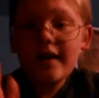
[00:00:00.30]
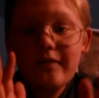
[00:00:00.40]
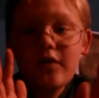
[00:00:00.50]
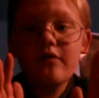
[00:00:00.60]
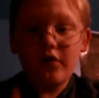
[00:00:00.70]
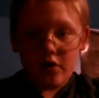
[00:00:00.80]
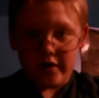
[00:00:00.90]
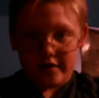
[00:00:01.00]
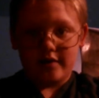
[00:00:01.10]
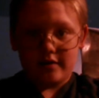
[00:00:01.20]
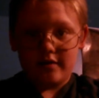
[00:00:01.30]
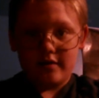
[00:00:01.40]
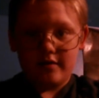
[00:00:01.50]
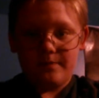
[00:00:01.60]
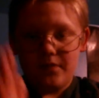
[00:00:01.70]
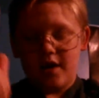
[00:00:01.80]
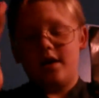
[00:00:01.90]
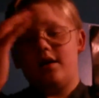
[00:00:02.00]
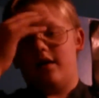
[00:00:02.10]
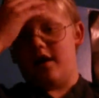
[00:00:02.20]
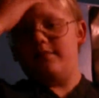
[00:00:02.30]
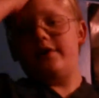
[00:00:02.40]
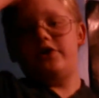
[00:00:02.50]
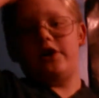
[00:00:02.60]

if you've noticed, on my